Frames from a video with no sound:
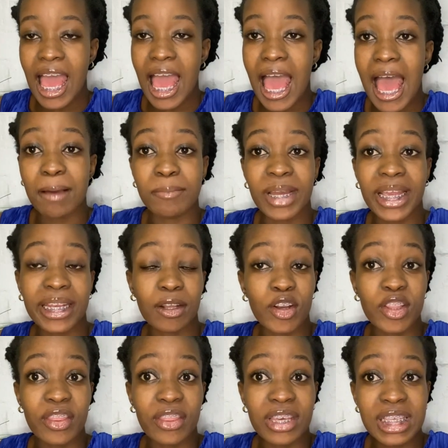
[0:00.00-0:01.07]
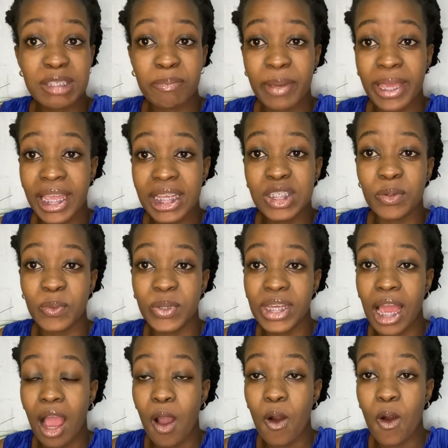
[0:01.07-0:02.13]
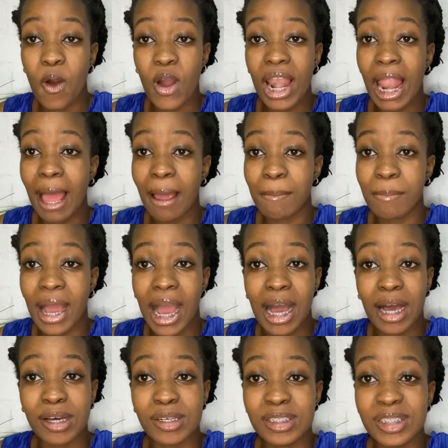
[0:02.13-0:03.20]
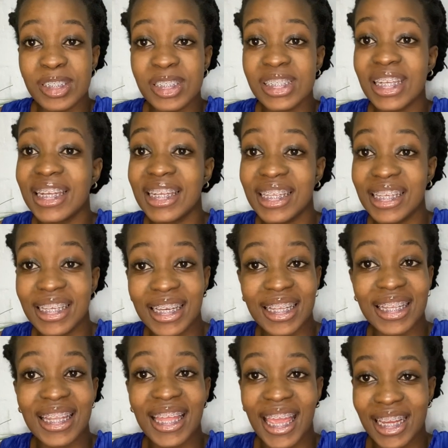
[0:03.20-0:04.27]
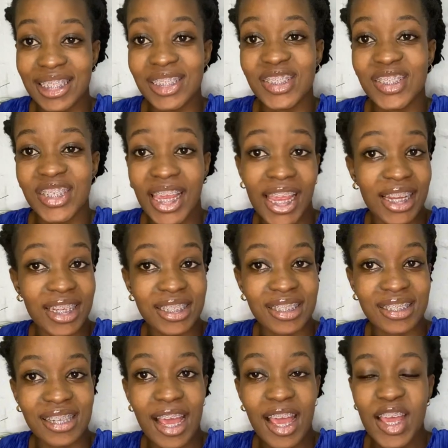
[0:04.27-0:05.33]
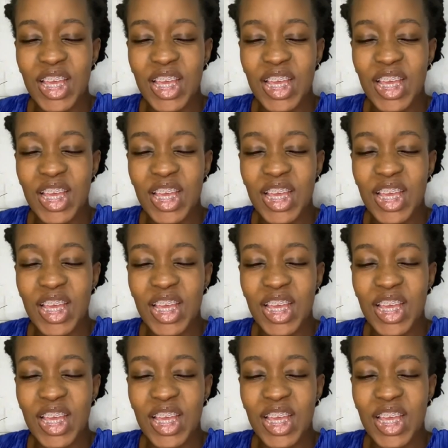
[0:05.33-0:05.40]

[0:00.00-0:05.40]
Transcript: And on this page, we are all about legal education.